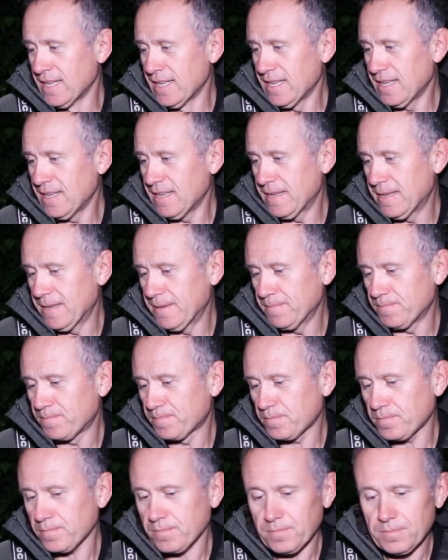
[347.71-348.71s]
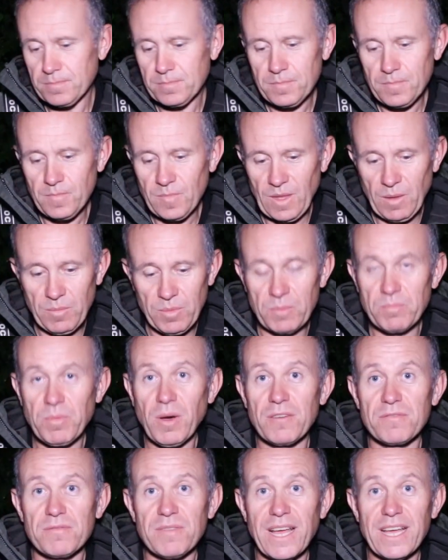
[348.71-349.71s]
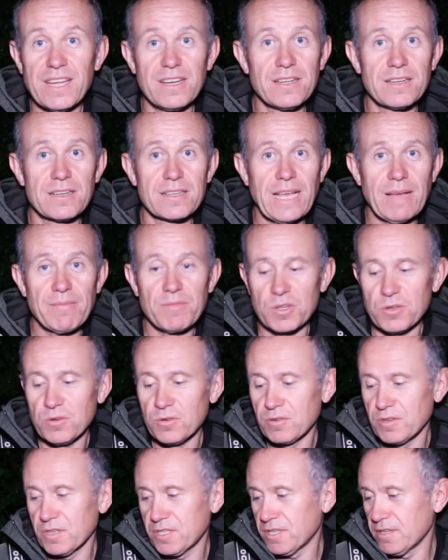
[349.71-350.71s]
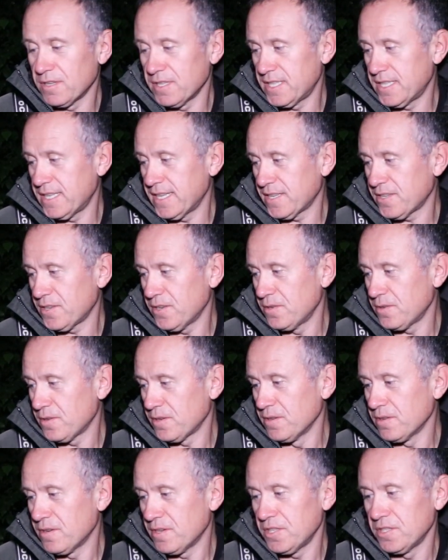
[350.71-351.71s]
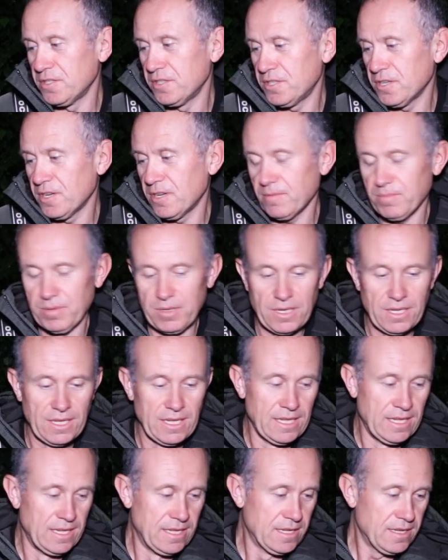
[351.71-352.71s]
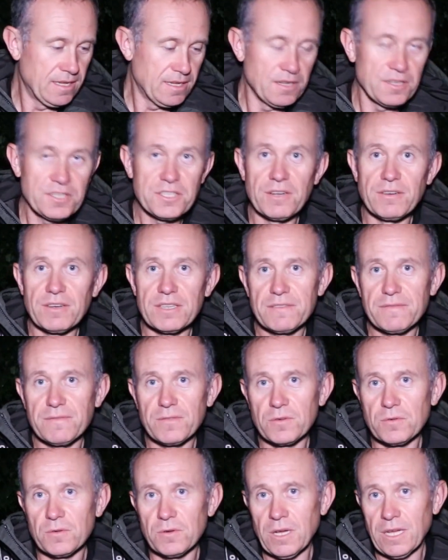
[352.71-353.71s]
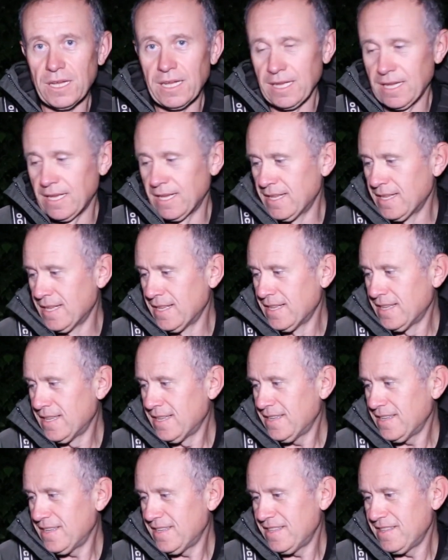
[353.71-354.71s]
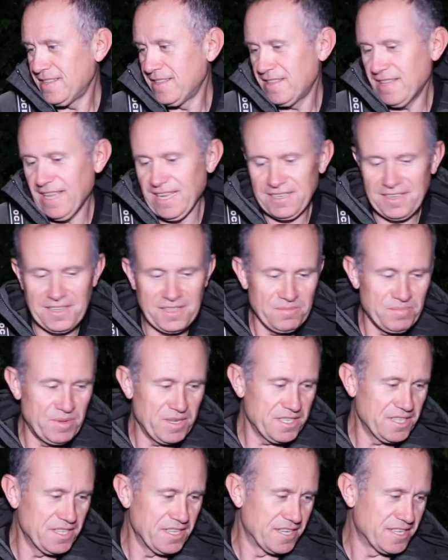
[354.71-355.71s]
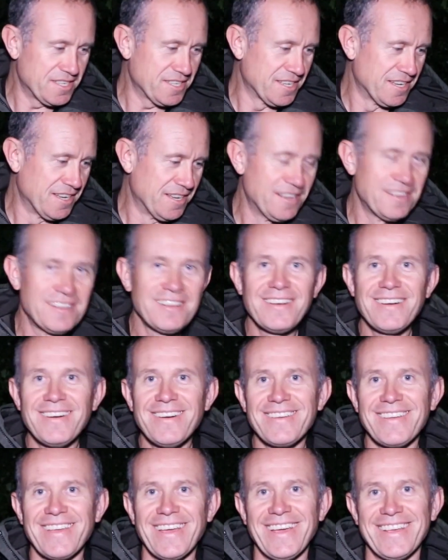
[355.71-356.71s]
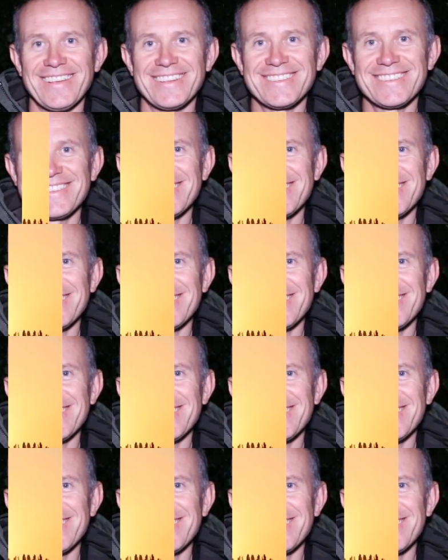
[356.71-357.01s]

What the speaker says: But apart from that, and a Kamakura size 6 hook, nice and sharp, size 4, and that done the business. Yes.